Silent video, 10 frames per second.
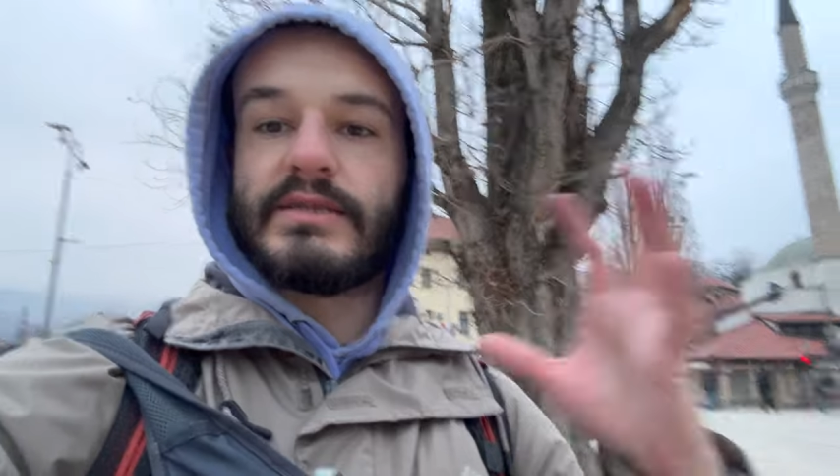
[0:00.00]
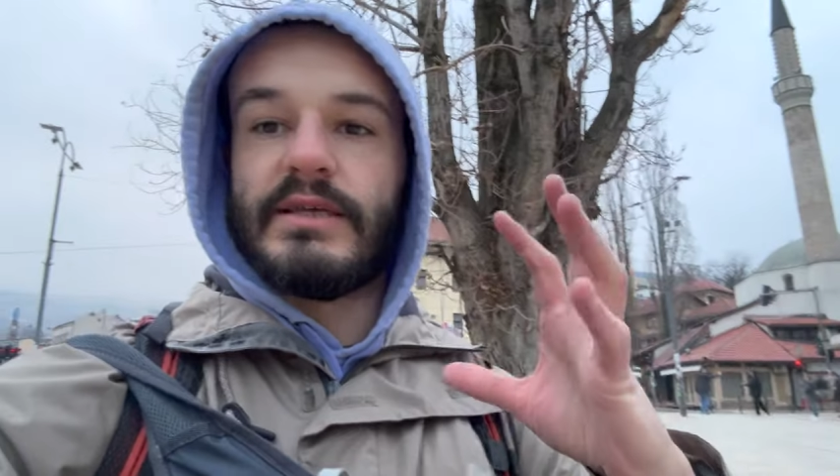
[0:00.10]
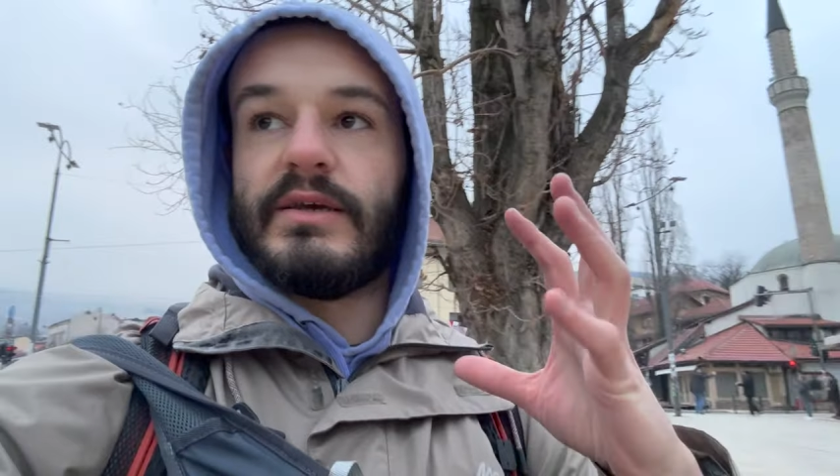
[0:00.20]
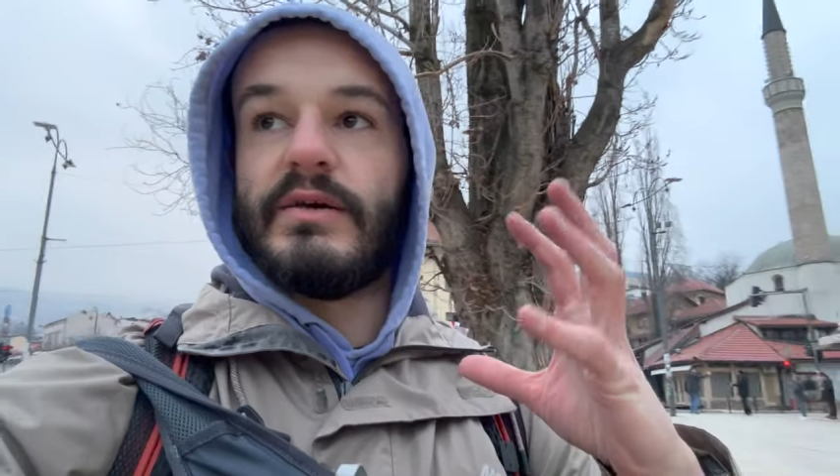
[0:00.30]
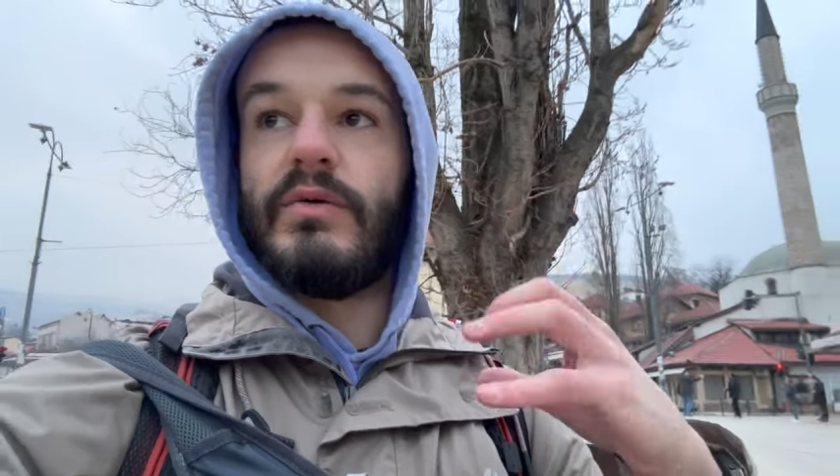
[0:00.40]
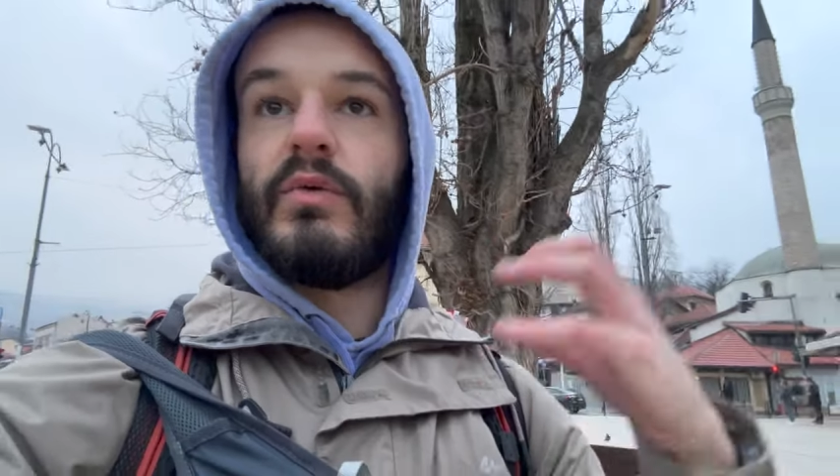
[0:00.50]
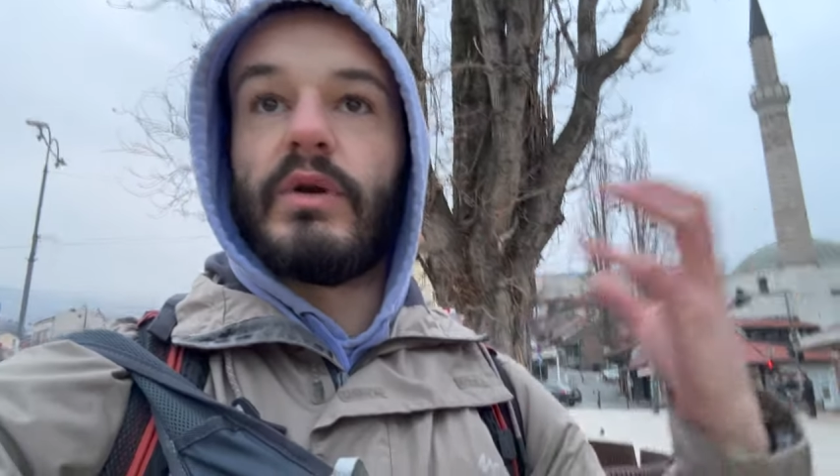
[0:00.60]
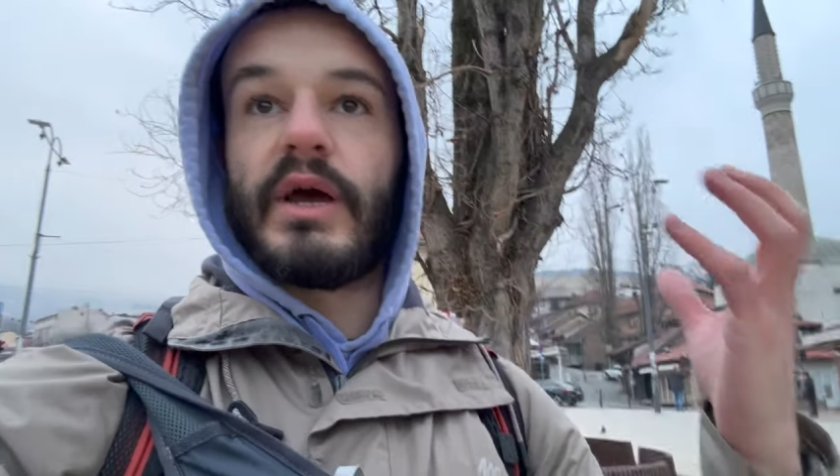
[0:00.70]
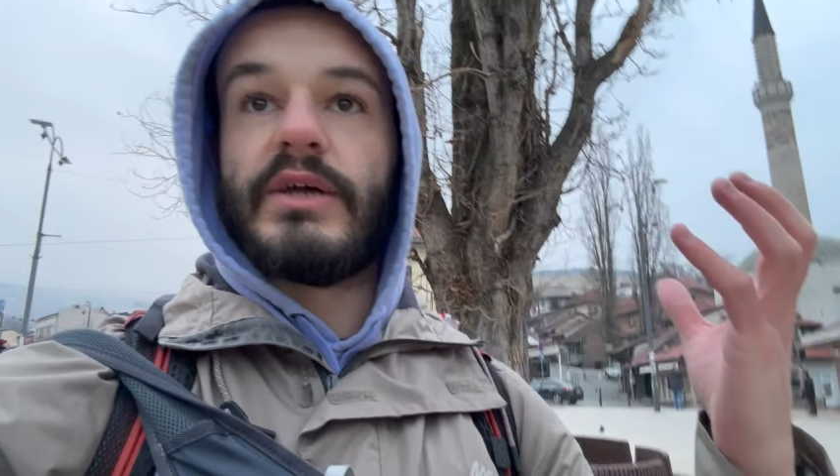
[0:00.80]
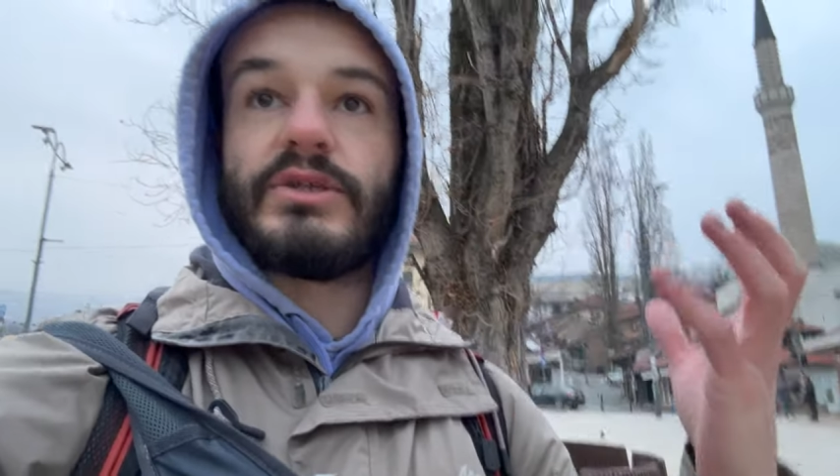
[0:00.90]
see
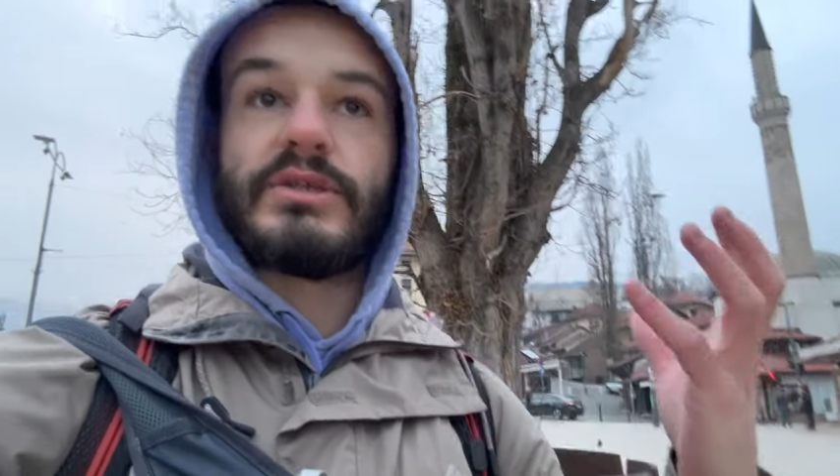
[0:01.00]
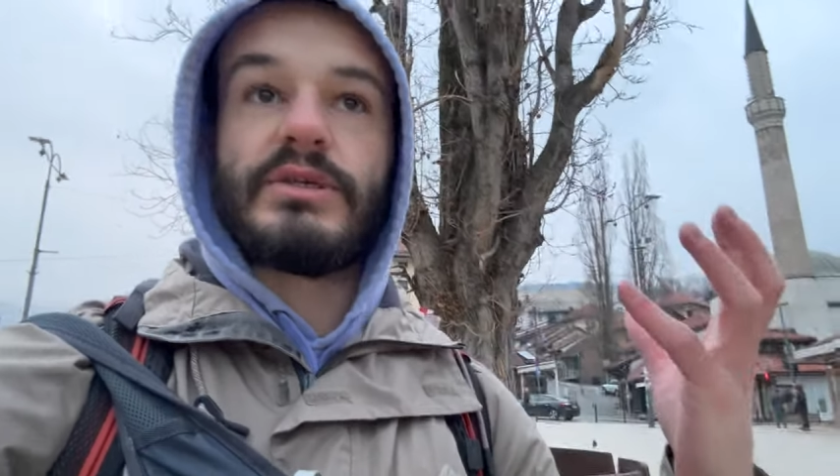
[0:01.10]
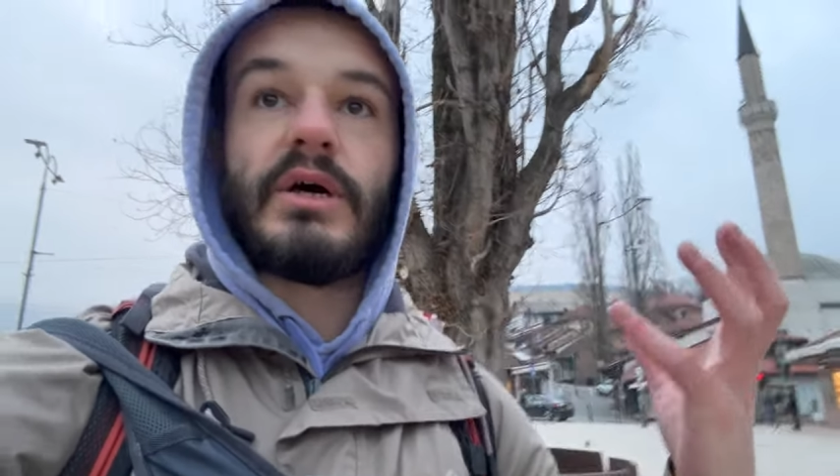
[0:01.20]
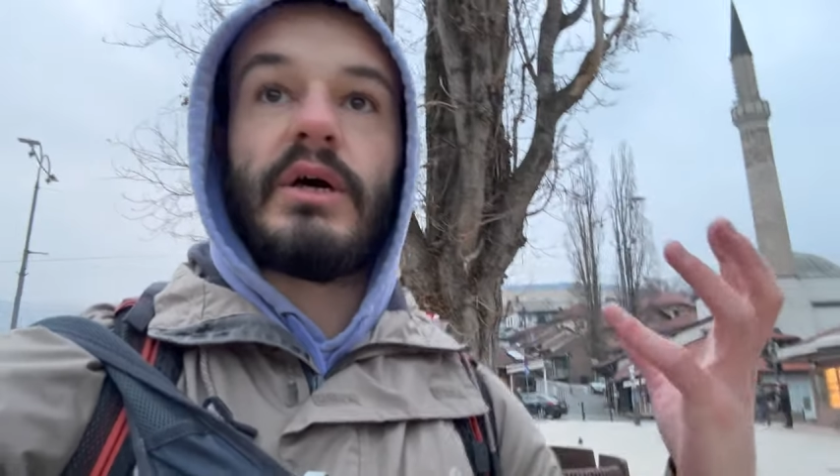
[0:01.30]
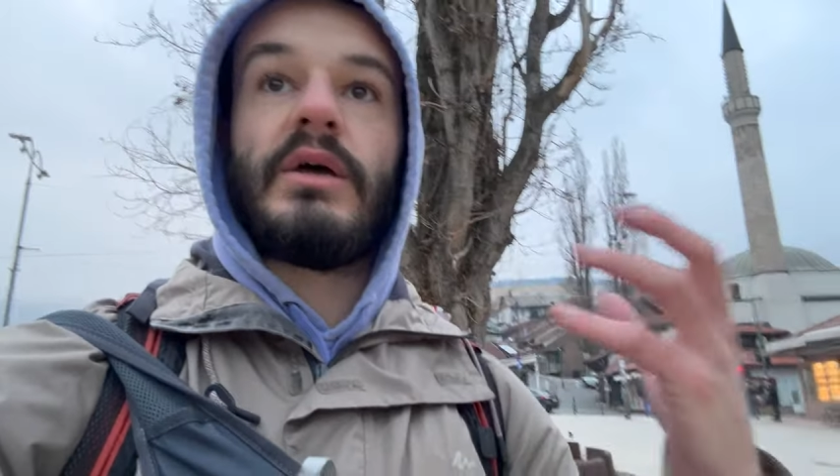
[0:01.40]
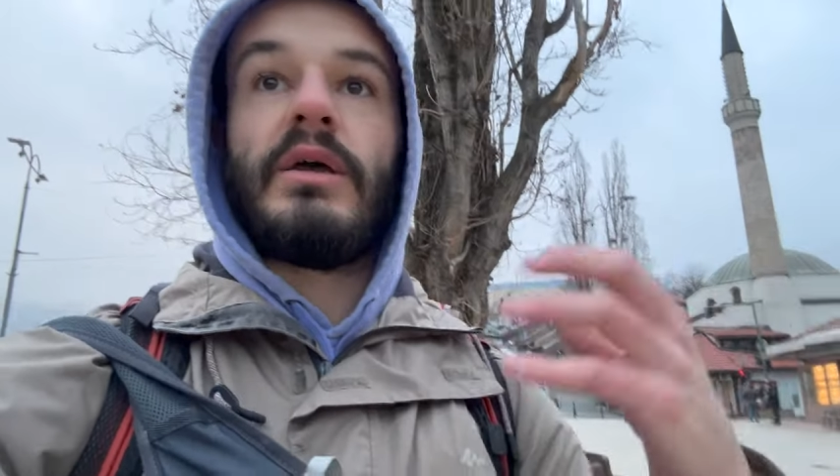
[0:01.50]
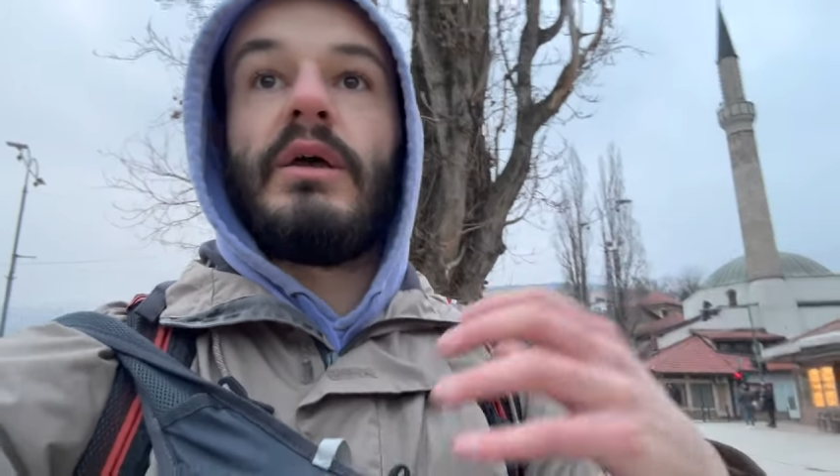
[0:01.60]
what I just saw.